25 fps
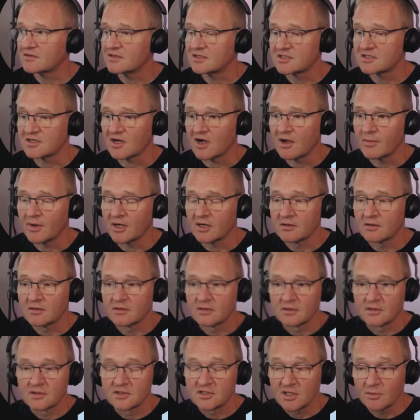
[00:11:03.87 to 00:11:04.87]
the timer.
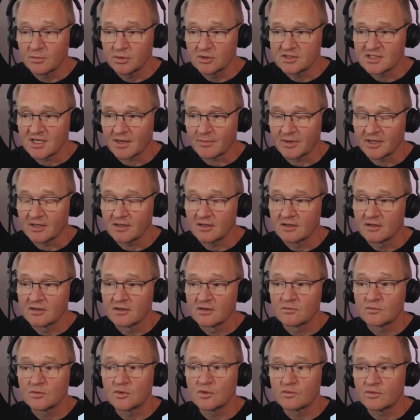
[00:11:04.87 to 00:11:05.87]
Double tapping
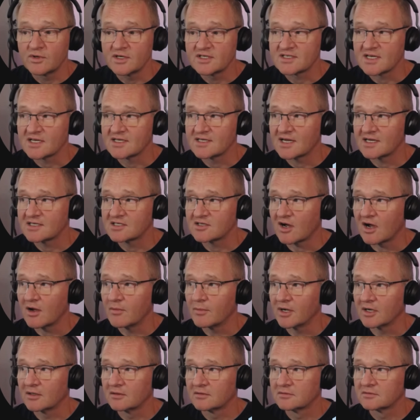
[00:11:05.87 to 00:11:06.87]
will reset our
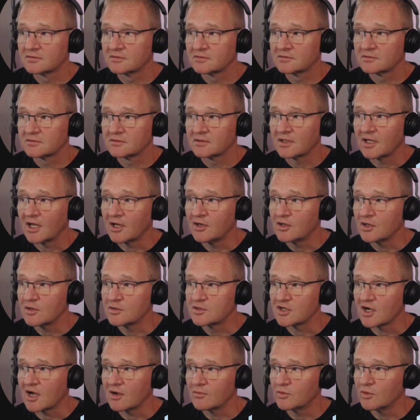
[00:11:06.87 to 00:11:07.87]
timer and no
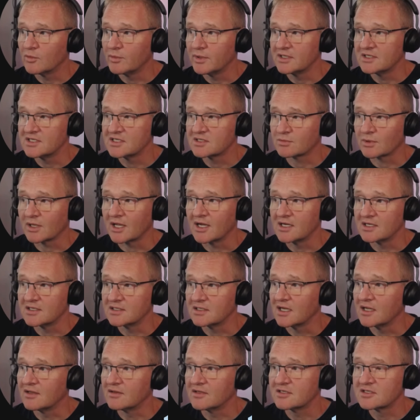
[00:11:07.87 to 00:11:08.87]
time will be displayed
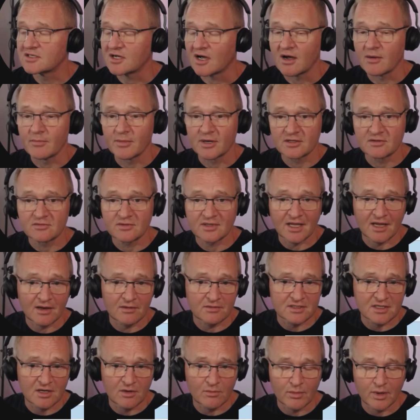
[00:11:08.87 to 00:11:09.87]
in the timer
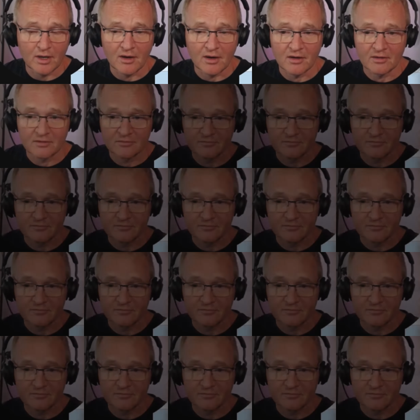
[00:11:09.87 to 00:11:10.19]
countdown bar.